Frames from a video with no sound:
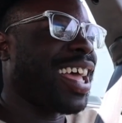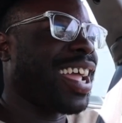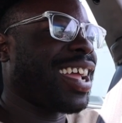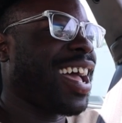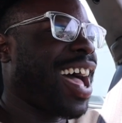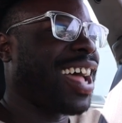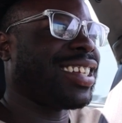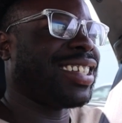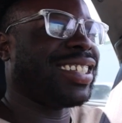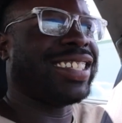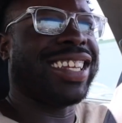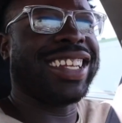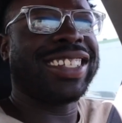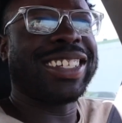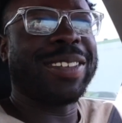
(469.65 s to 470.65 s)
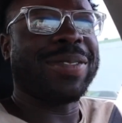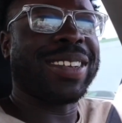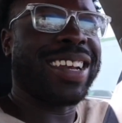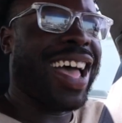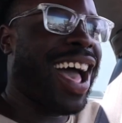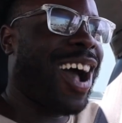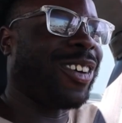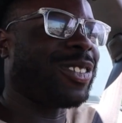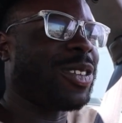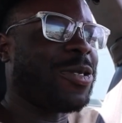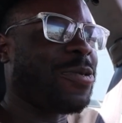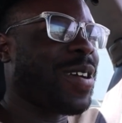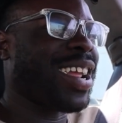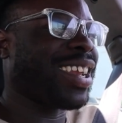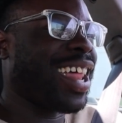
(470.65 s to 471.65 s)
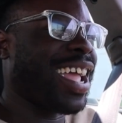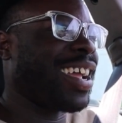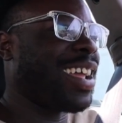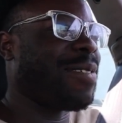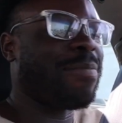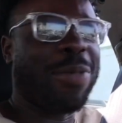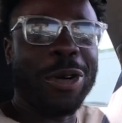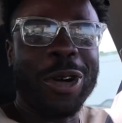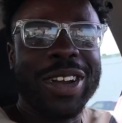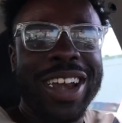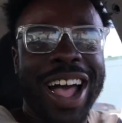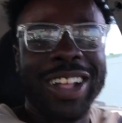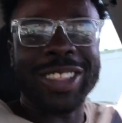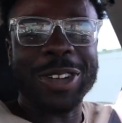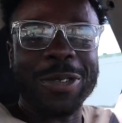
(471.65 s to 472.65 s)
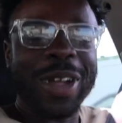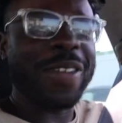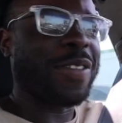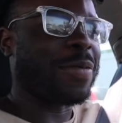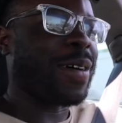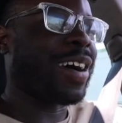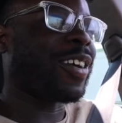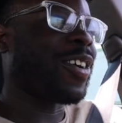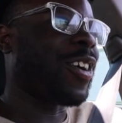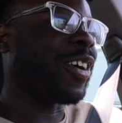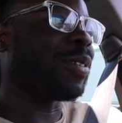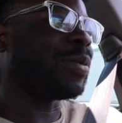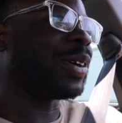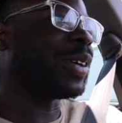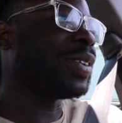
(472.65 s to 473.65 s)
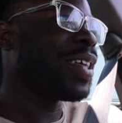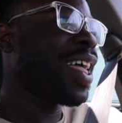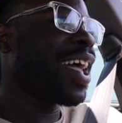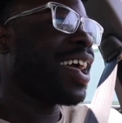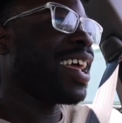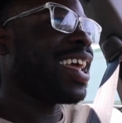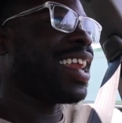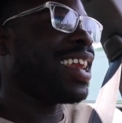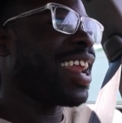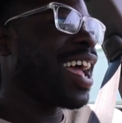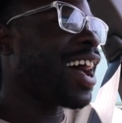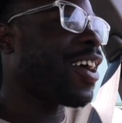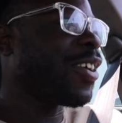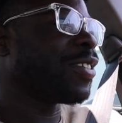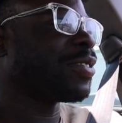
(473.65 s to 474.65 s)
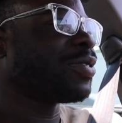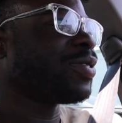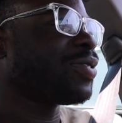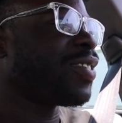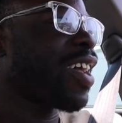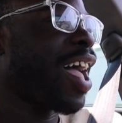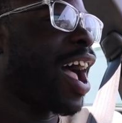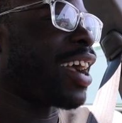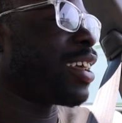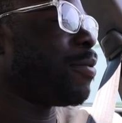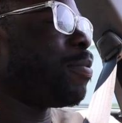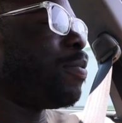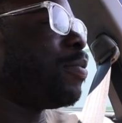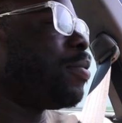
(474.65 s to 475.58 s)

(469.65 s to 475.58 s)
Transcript: Like, I just did something out the way, like, important out the way for my car, bro. And now I can